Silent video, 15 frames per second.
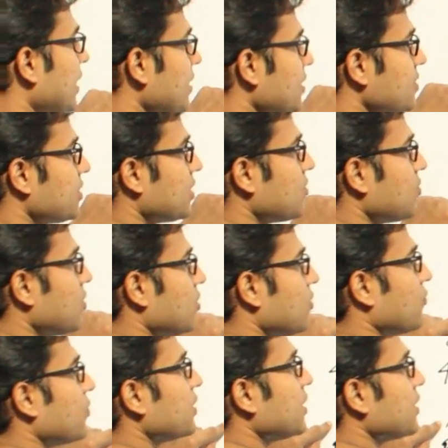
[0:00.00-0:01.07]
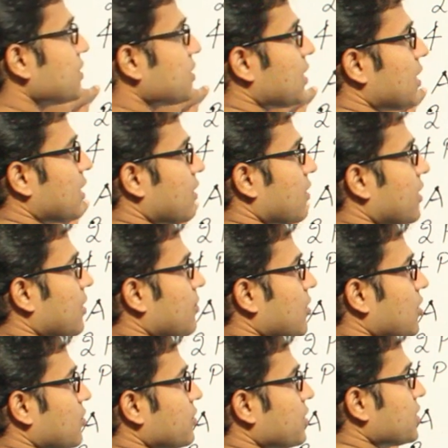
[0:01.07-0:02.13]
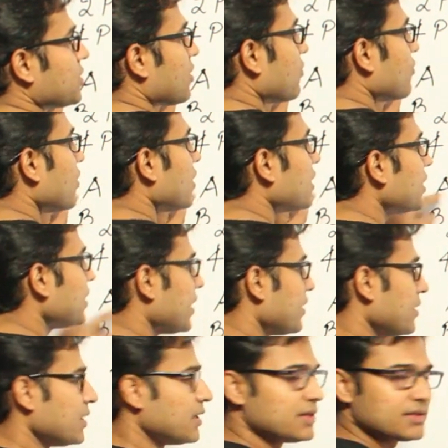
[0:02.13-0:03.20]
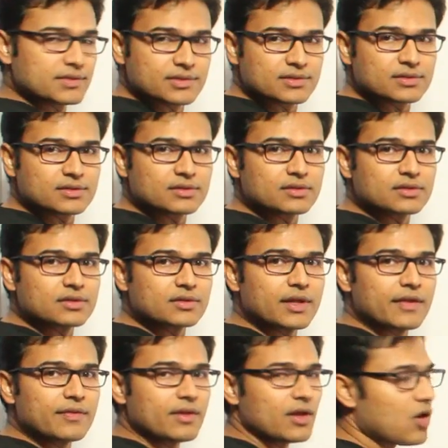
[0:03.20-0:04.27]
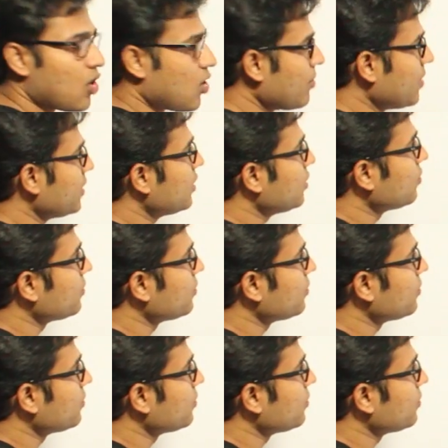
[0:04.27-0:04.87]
A is able to finish W units of work in n days, then how many